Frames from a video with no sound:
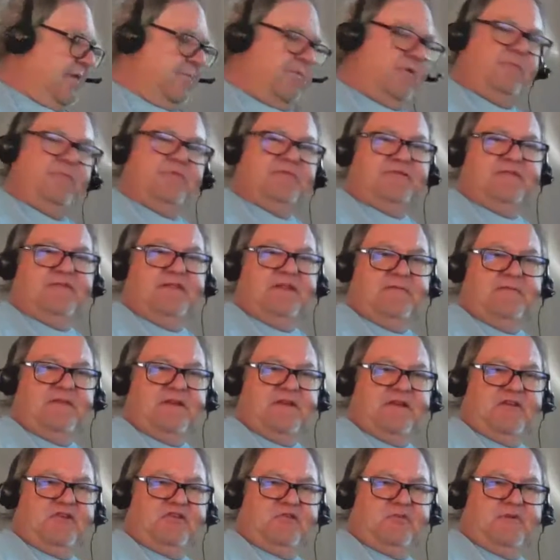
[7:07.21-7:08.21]
almost
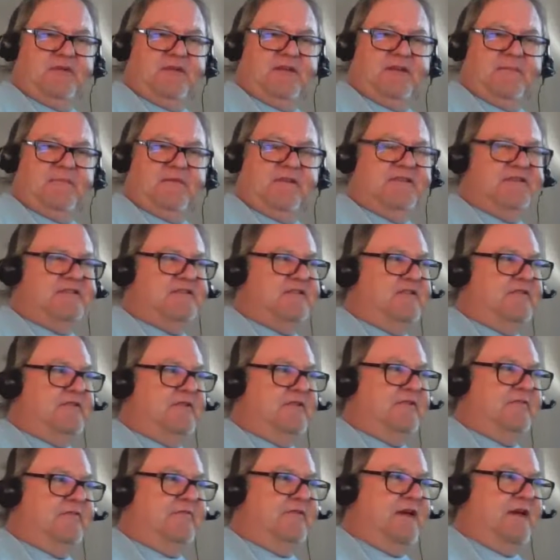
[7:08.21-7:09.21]
living a dream,
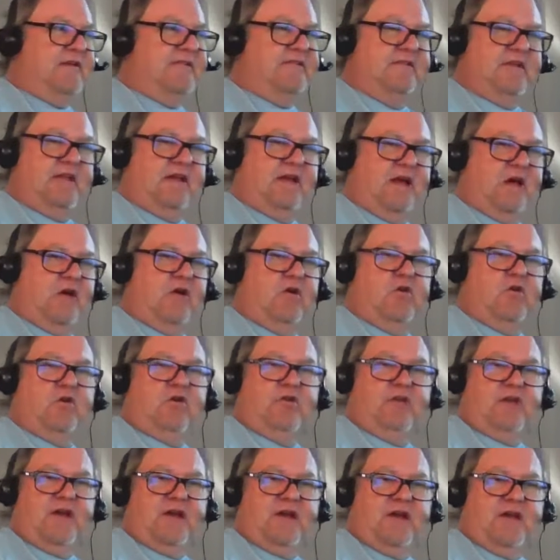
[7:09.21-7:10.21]
considering the fact that how
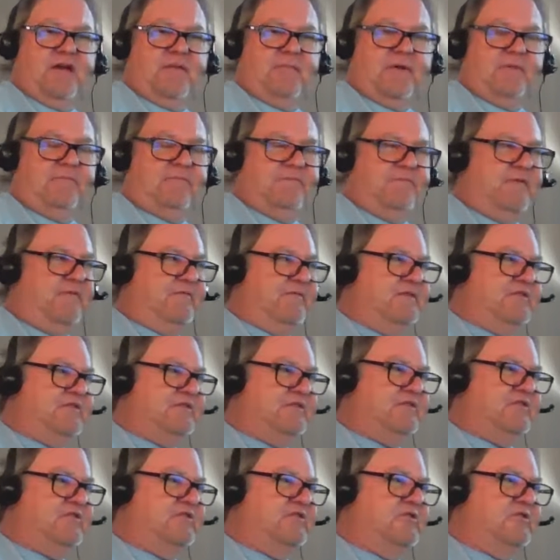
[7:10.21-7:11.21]
old I am. I'm
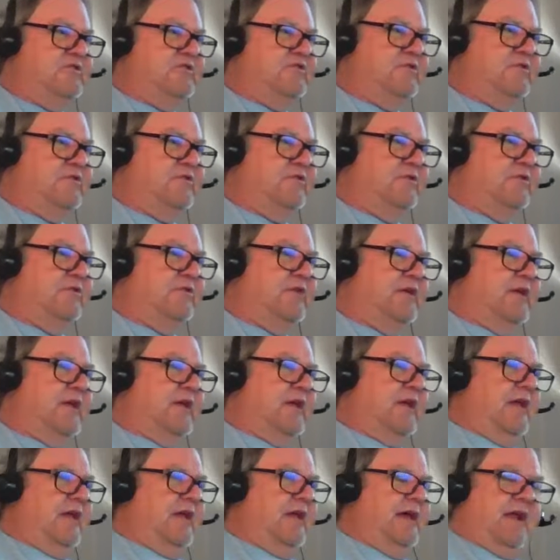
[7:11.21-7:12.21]
56 years old,
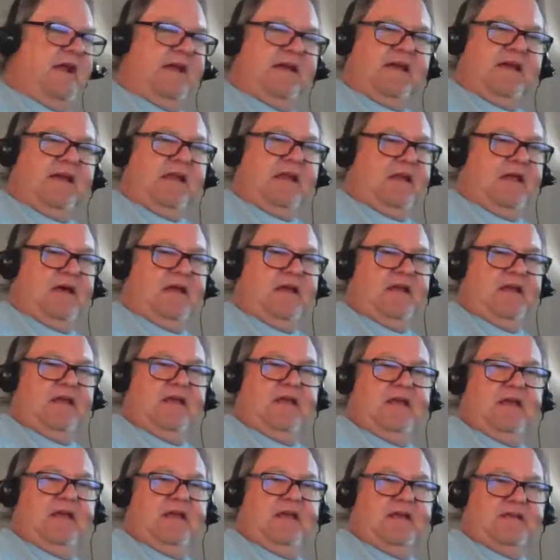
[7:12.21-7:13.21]
and I got a lot of
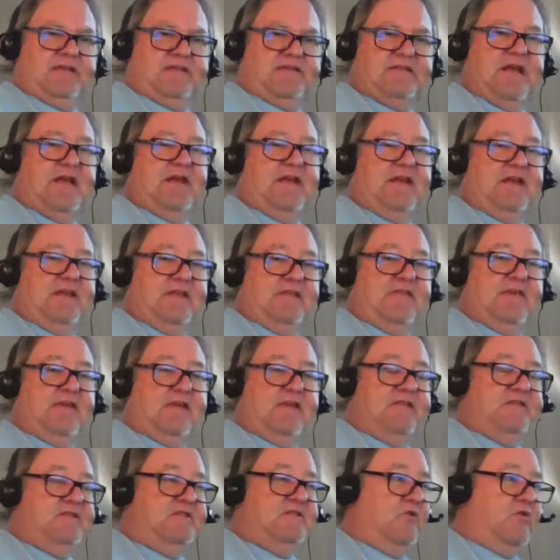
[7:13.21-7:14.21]
exciting
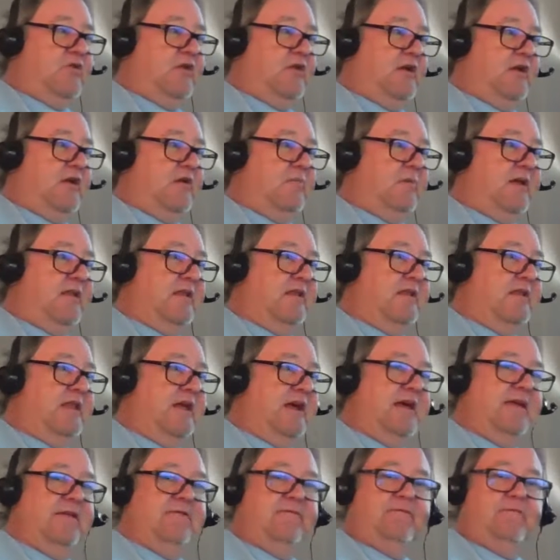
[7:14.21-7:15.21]
things going on in my
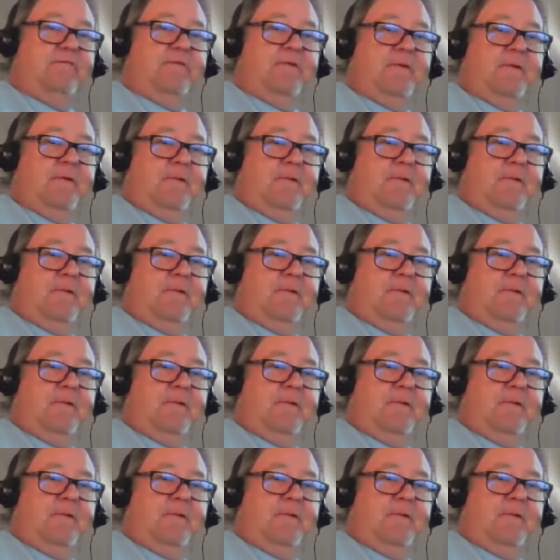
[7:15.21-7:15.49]
life.